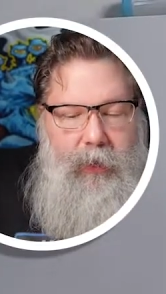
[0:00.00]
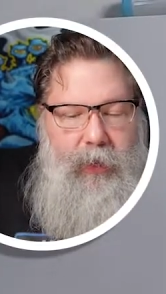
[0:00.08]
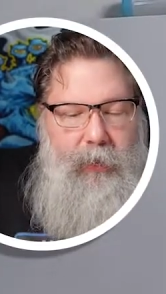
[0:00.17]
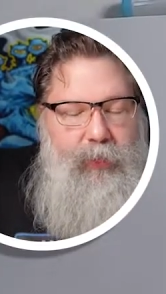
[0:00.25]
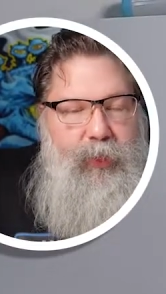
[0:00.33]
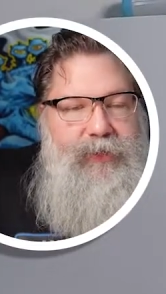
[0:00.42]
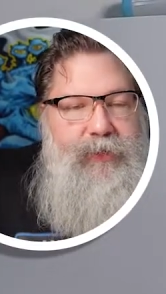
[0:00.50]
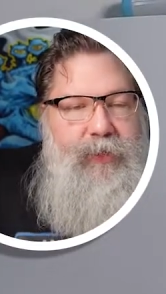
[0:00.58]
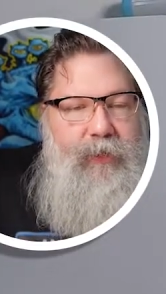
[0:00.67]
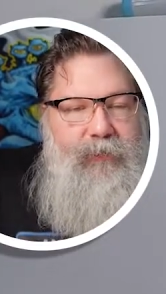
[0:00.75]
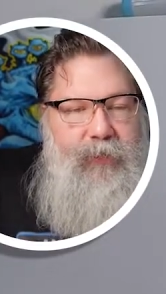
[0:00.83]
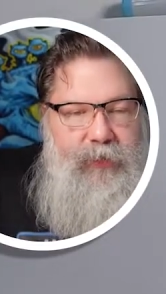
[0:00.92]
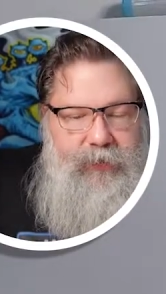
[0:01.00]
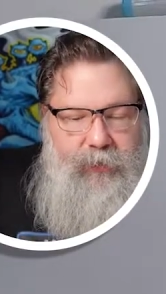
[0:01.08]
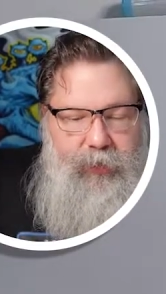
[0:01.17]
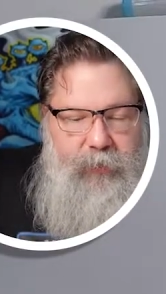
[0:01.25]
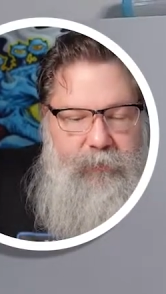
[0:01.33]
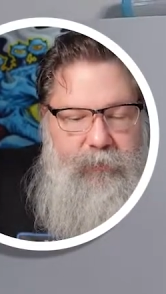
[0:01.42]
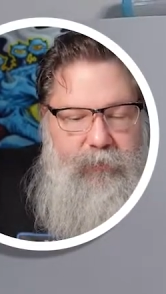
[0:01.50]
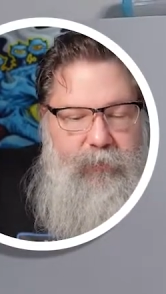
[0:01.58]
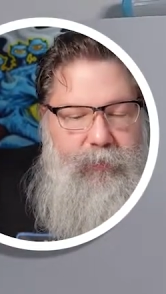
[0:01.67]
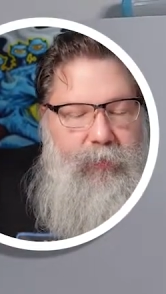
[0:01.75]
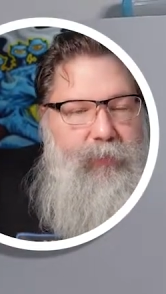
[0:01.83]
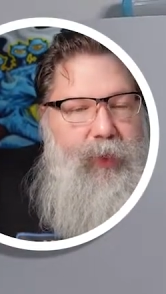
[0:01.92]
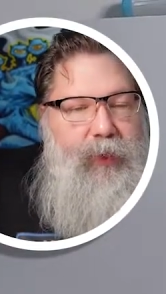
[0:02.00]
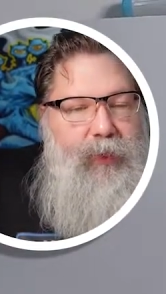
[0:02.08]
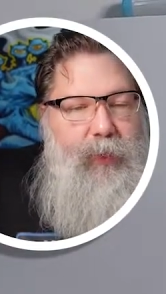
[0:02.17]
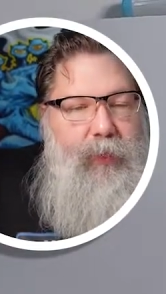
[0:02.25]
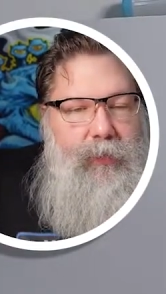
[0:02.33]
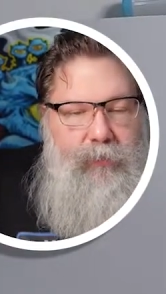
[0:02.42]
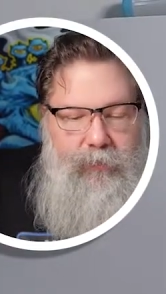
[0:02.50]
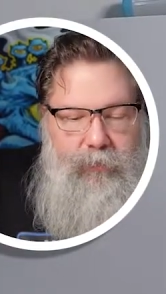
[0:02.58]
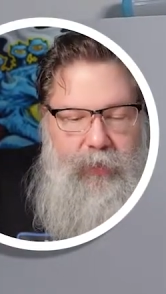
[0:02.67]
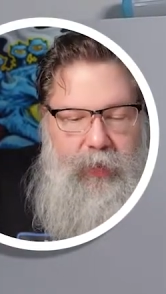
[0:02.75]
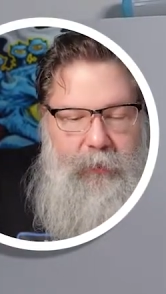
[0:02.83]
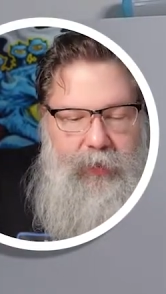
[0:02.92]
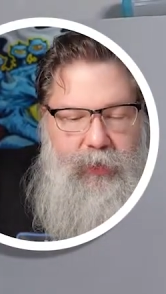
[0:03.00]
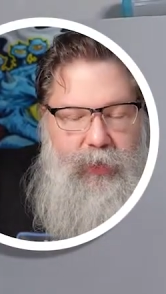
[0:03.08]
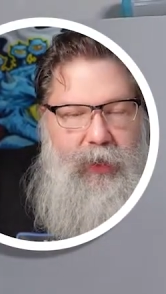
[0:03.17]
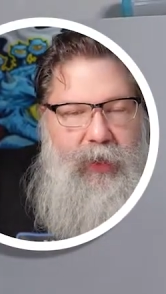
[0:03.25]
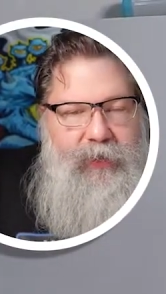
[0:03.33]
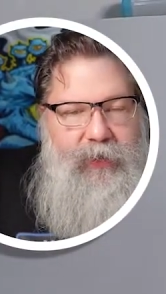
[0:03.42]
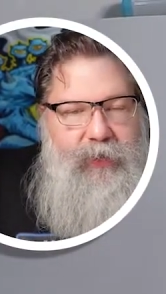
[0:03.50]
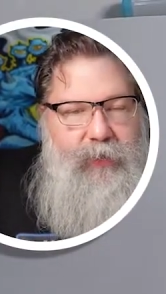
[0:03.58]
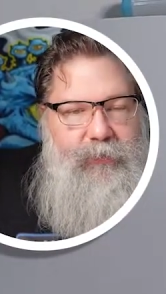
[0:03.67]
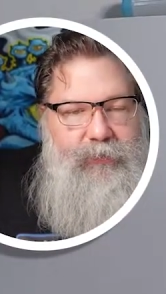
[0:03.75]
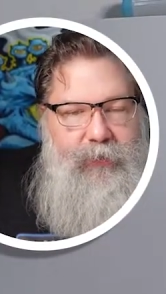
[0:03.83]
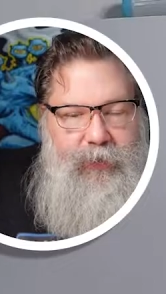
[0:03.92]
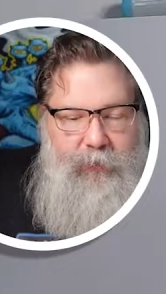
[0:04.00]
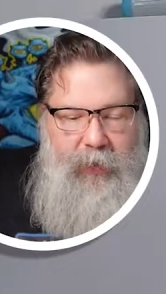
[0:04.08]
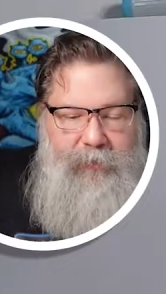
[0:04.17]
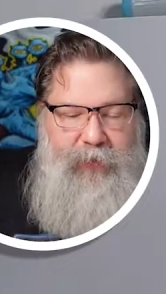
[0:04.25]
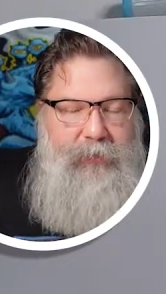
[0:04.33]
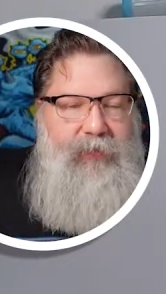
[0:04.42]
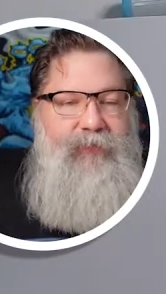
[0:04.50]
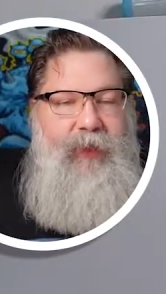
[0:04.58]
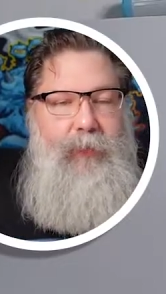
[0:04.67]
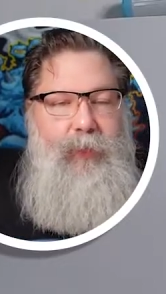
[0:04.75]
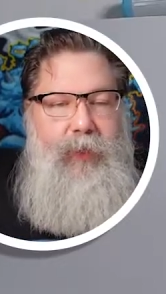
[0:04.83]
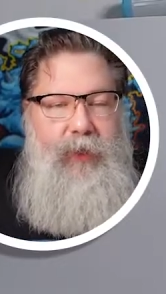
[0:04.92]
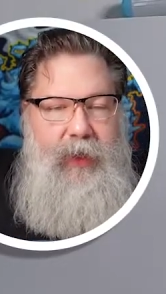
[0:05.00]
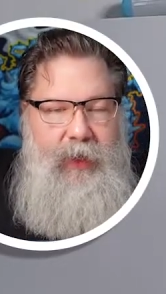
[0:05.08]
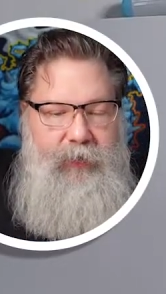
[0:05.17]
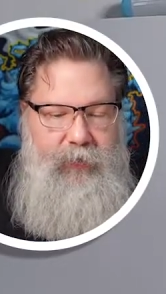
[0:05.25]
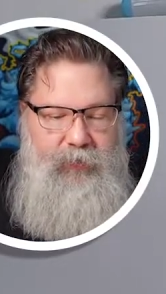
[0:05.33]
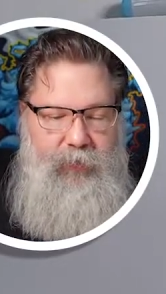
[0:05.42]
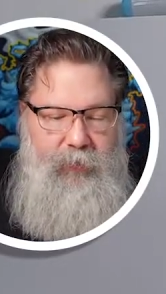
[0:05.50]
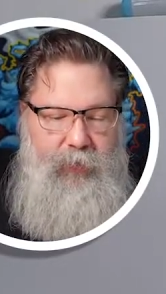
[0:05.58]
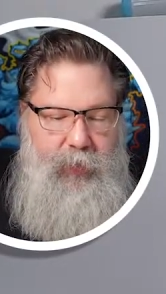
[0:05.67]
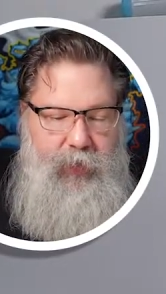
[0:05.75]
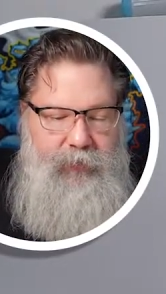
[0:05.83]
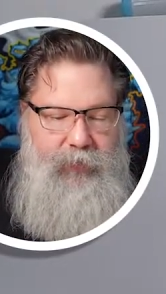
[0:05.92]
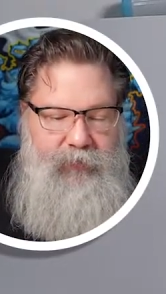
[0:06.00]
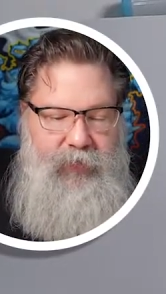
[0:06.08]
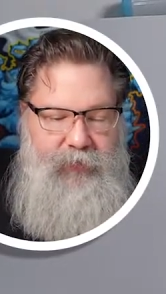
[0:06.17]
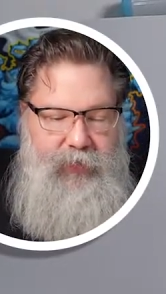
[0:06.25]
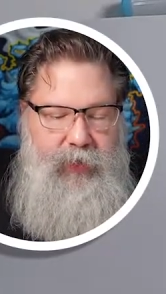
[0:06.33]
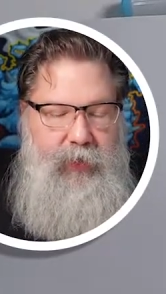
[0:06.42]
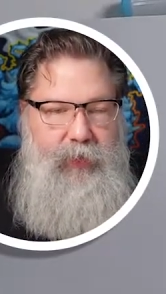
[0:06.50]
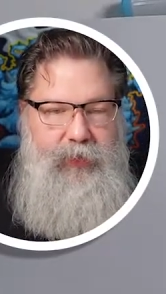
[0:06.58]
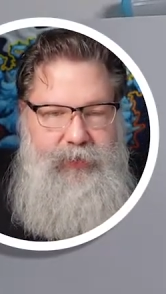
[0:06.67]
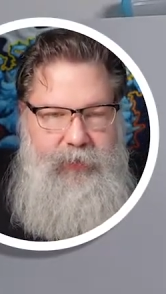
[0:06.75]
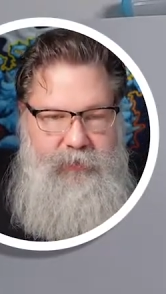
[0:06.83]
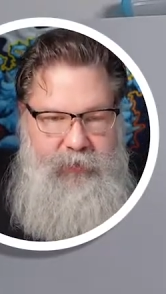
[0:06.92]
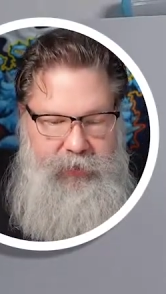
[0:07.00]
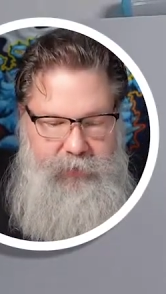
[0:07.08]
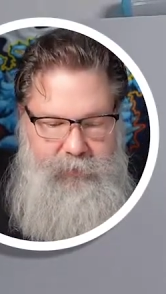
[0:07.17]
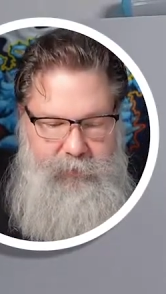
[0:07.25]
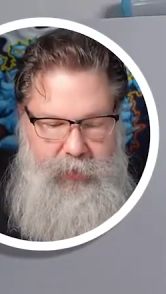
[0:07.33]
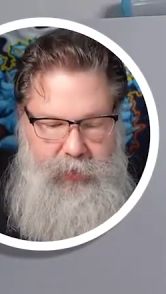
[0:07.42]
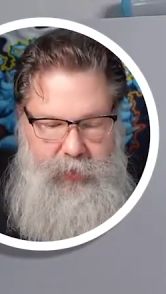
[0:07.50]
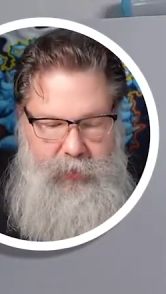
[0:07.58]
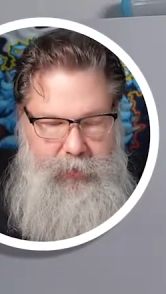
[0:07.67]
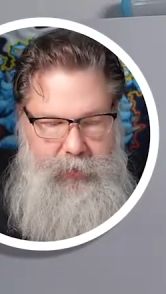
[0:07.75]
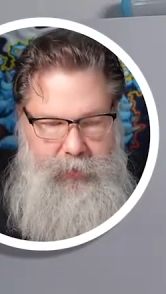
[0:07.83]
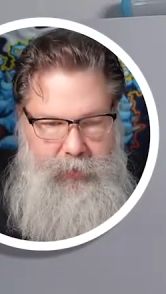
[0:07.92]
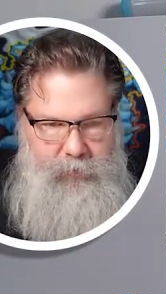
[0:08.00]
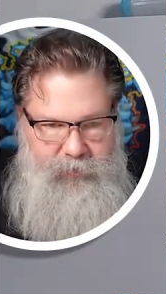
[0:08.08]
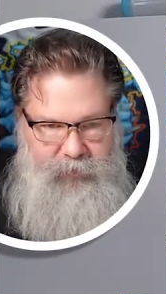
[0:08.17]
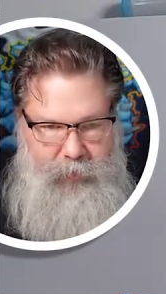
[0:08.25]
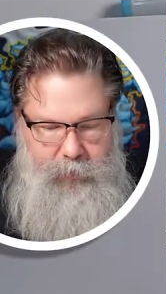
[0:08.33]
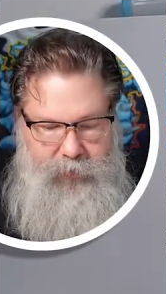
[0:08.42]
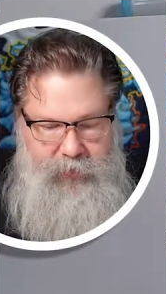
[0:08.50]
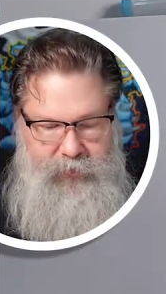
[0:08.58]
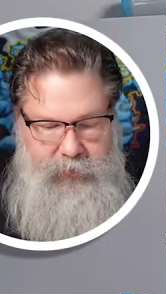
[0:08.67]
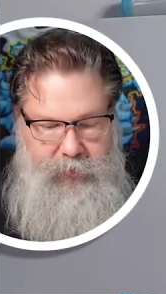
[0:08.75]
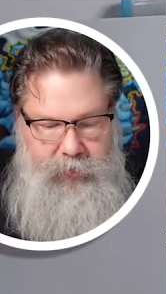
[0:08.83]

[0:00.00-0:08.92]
And poison dart frogs are pretty cool. I mean, I think you might be able to find one. Whatever your favorite color is, you can find one of these little